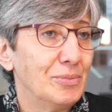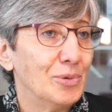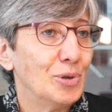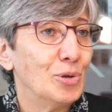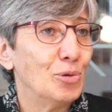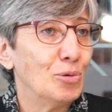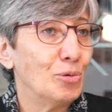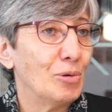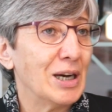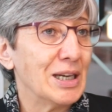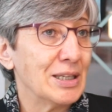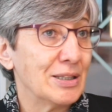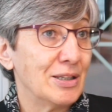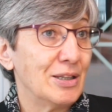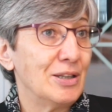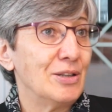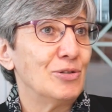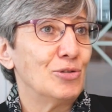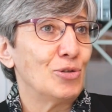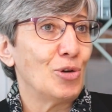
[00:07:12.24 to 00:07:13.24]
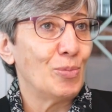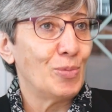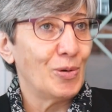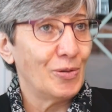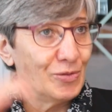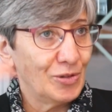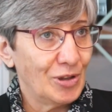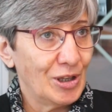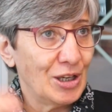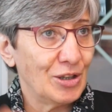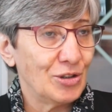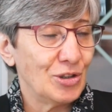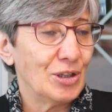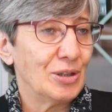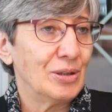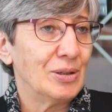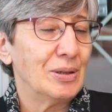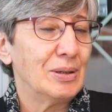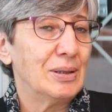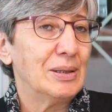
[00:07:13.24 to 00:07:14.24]
who was in top of the
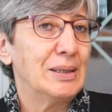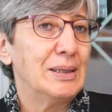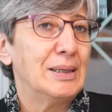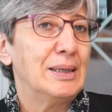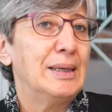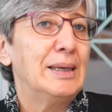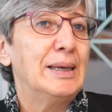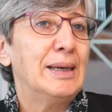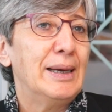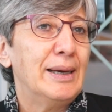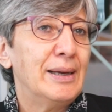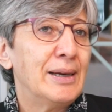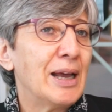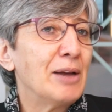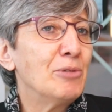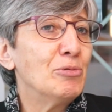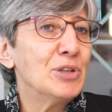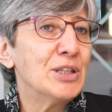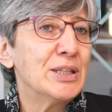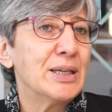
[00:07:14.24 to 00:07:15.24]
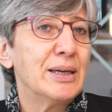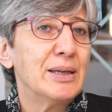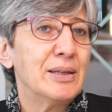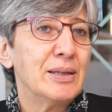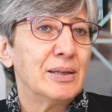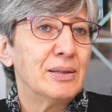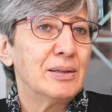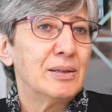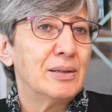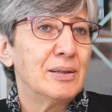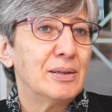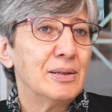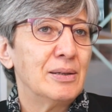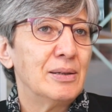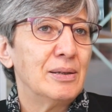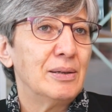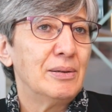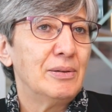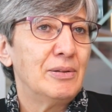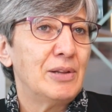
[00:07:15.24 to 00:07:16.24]
agenda. And I would say that
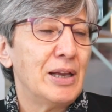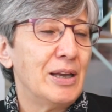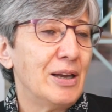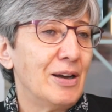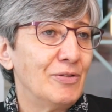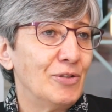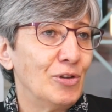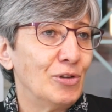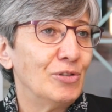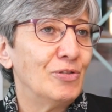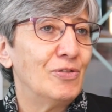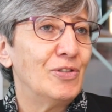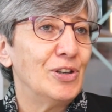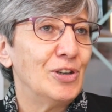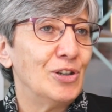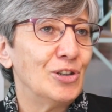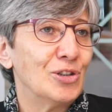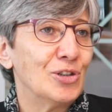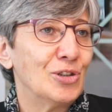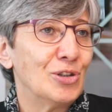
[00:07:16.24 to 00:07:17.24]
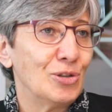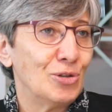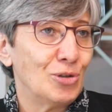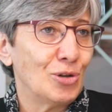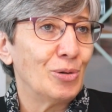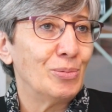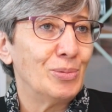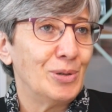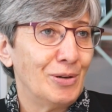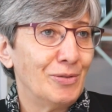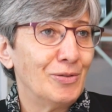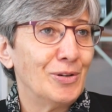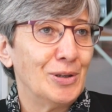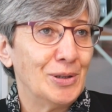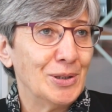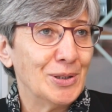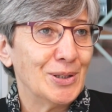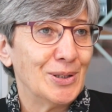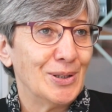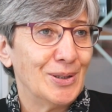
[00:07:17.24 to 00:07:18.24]
they have not finished the job in
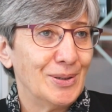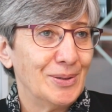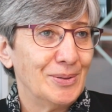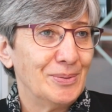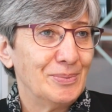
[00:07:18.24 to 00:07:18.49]
Afghanistan.